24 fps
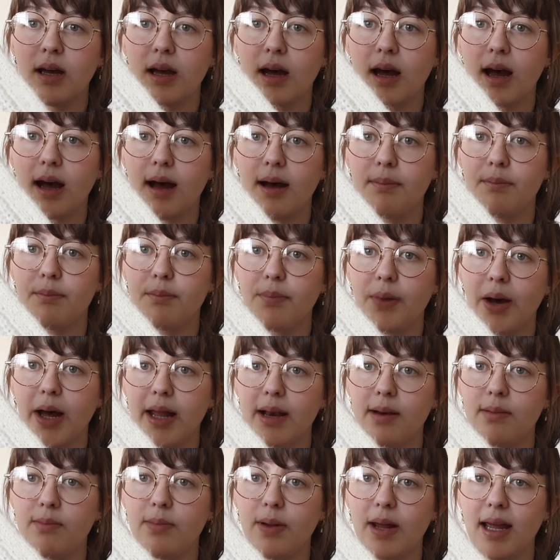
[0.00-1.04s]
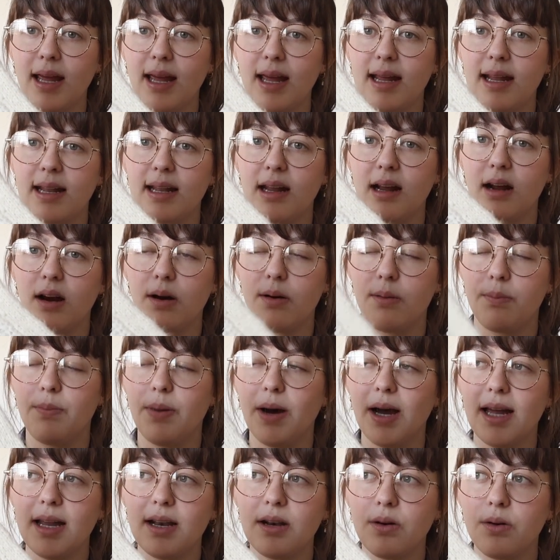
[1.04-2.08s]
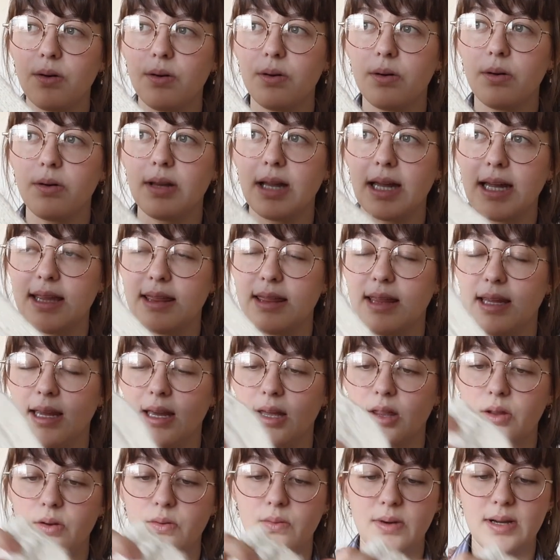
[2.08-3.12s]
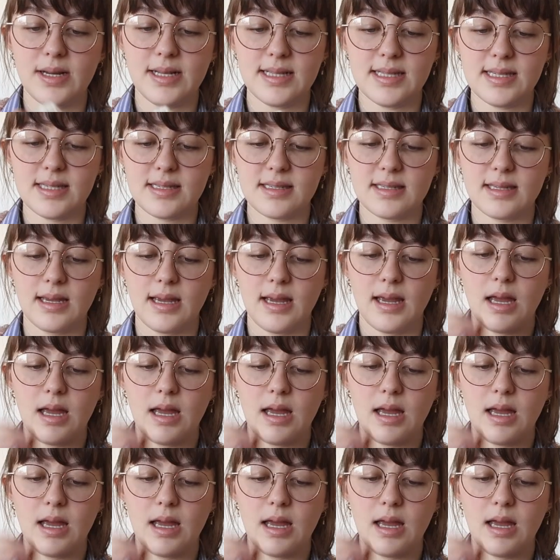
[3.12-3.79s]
button band or buttonhole like the other ones.